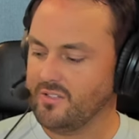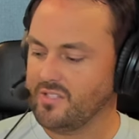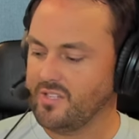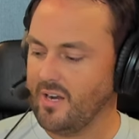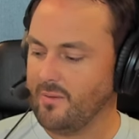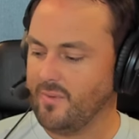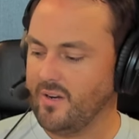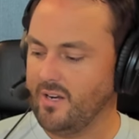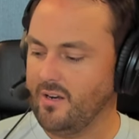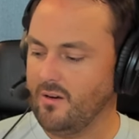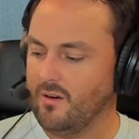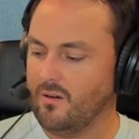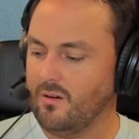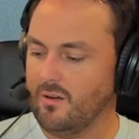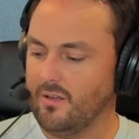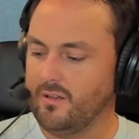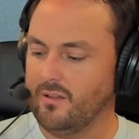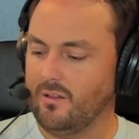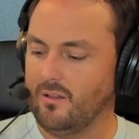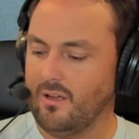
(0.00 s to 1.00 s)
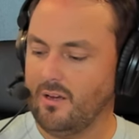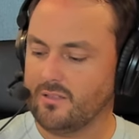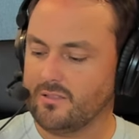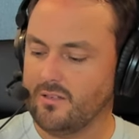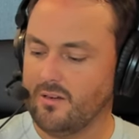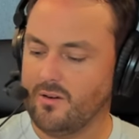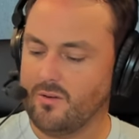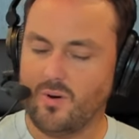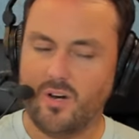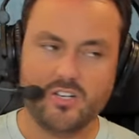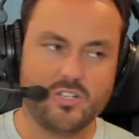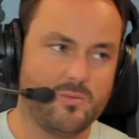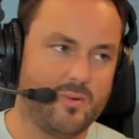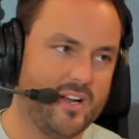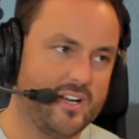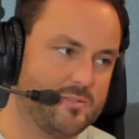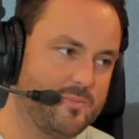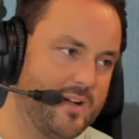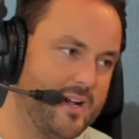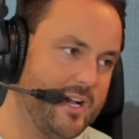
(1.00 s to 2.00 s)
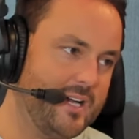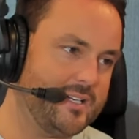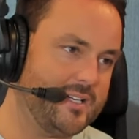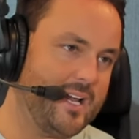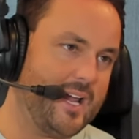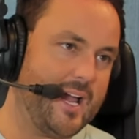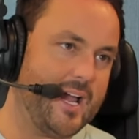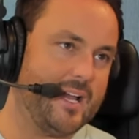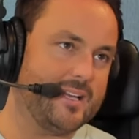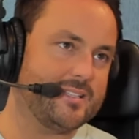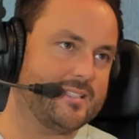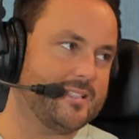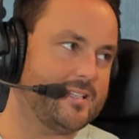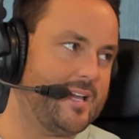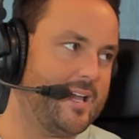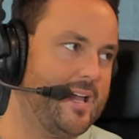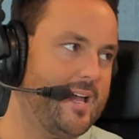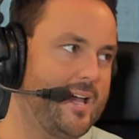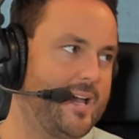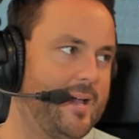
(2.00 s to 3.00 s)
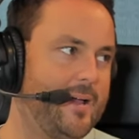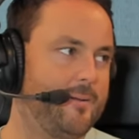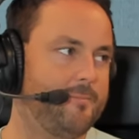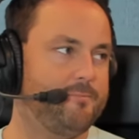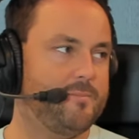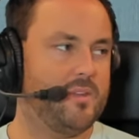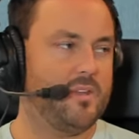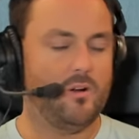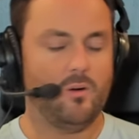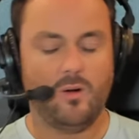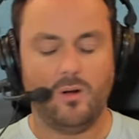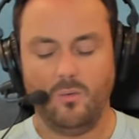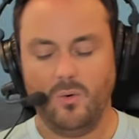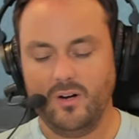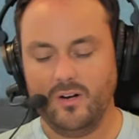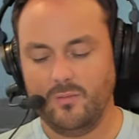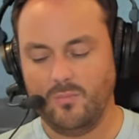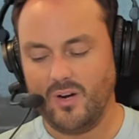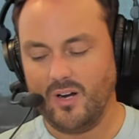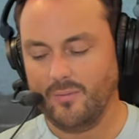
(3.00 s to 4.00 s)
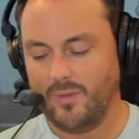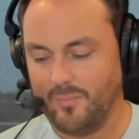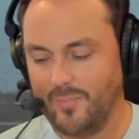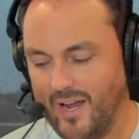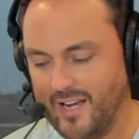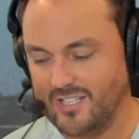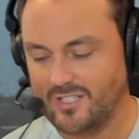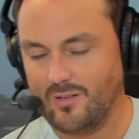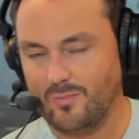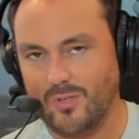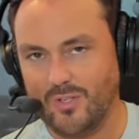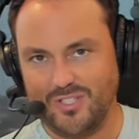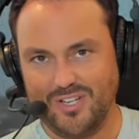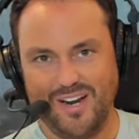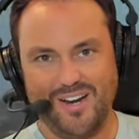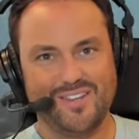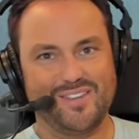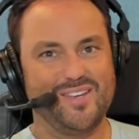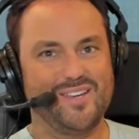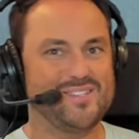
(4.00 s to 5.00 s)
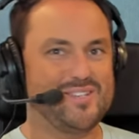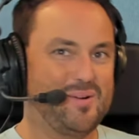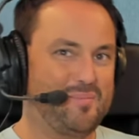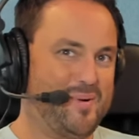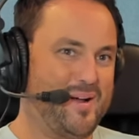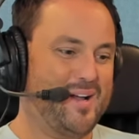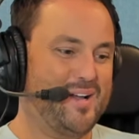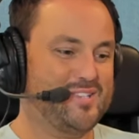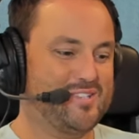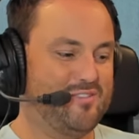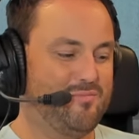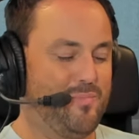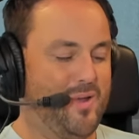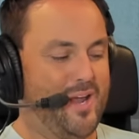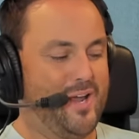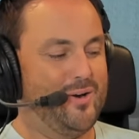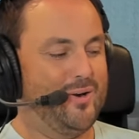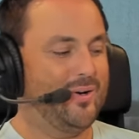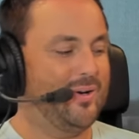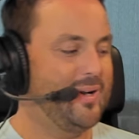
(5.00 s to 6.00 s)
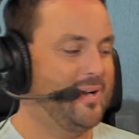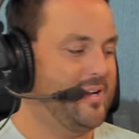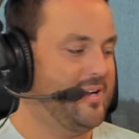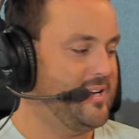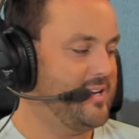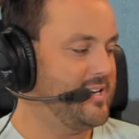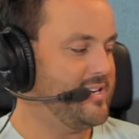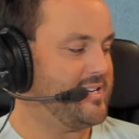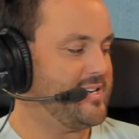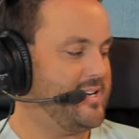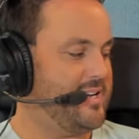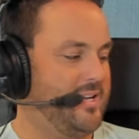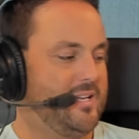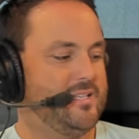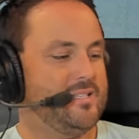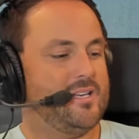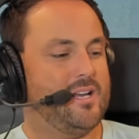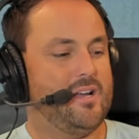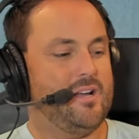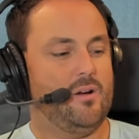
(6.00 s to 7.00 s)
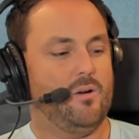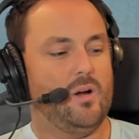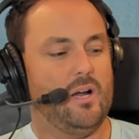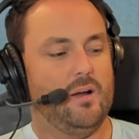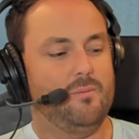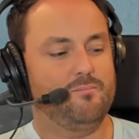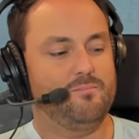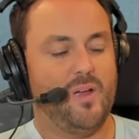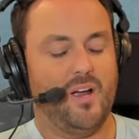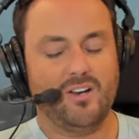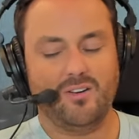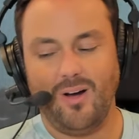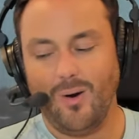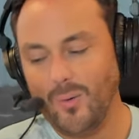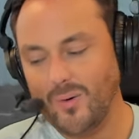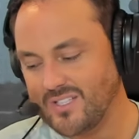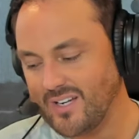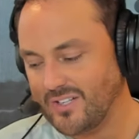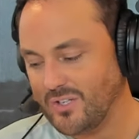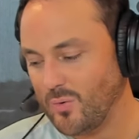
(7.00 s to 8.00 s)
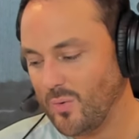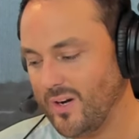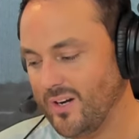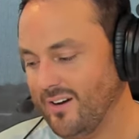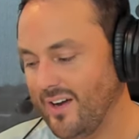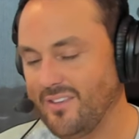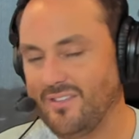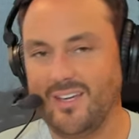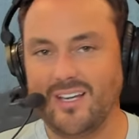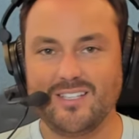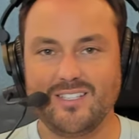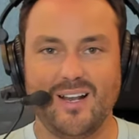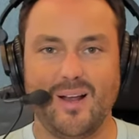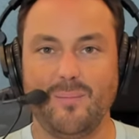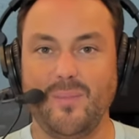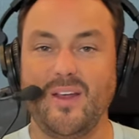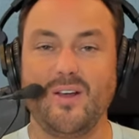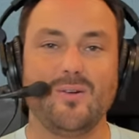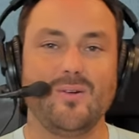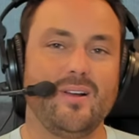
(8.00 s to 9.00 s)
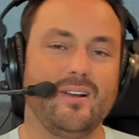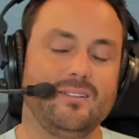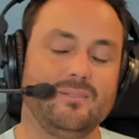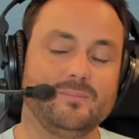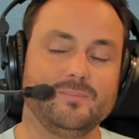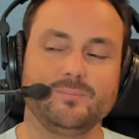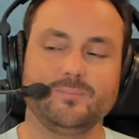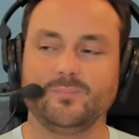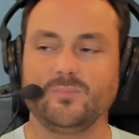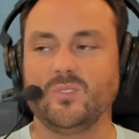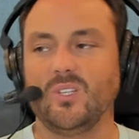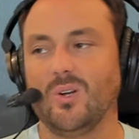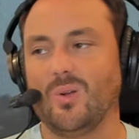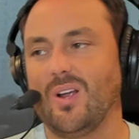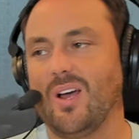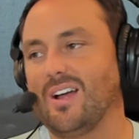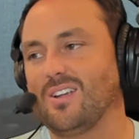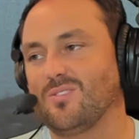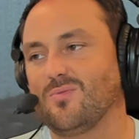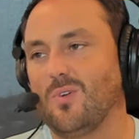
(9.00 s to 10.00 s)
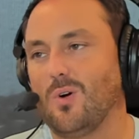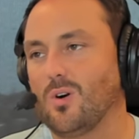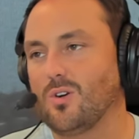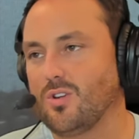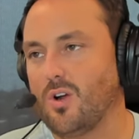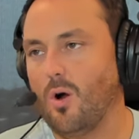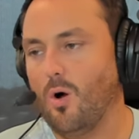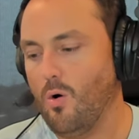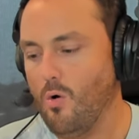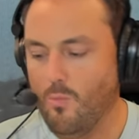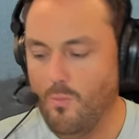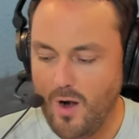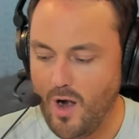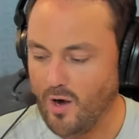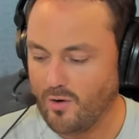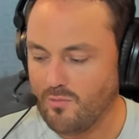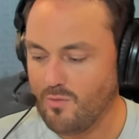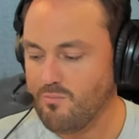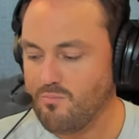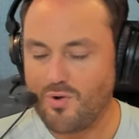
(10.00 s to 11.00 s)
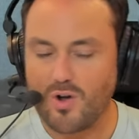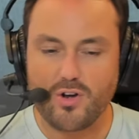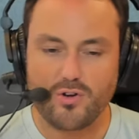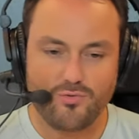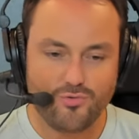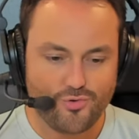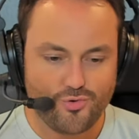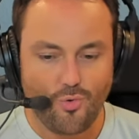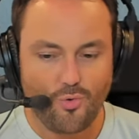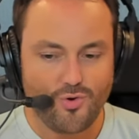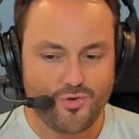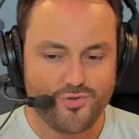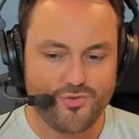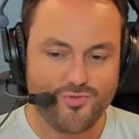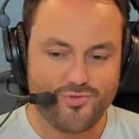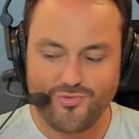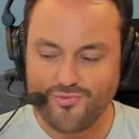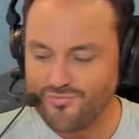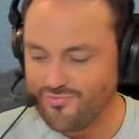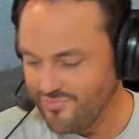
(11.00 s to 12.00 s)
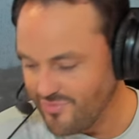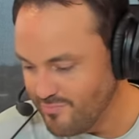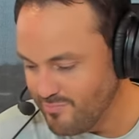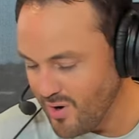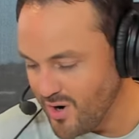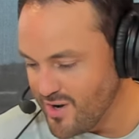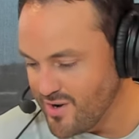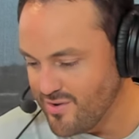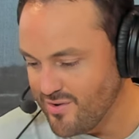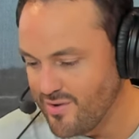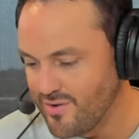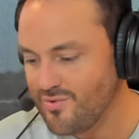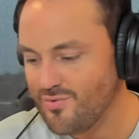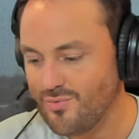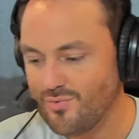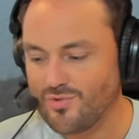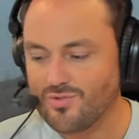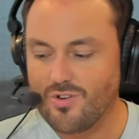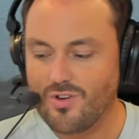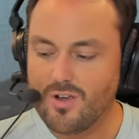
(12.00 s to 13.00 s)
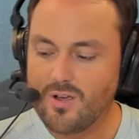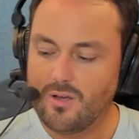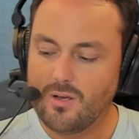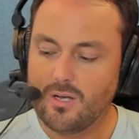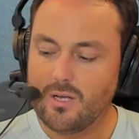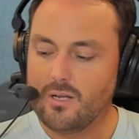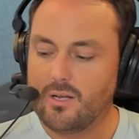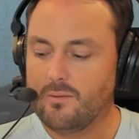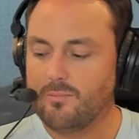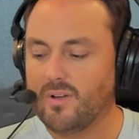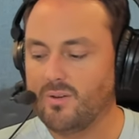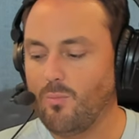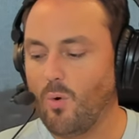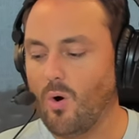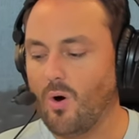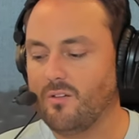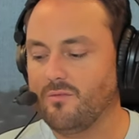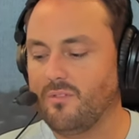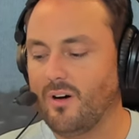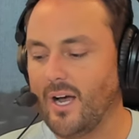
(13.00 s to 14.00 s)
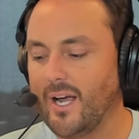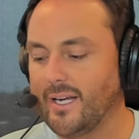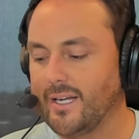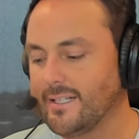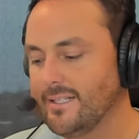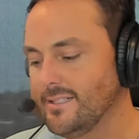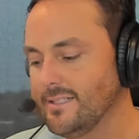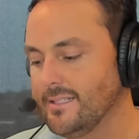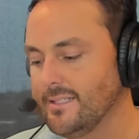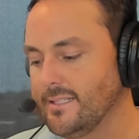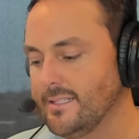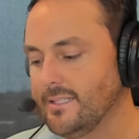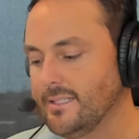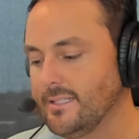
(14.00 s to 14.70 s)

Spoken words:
final segment here on the Locked On Razorbacks podcast. I wanted to bring up the basketball side of things in a positive manner because I always like to relay things that I'm hearing, you know, not as far as, like, oh, man, we're breaking sources and breaking news, but more of, like,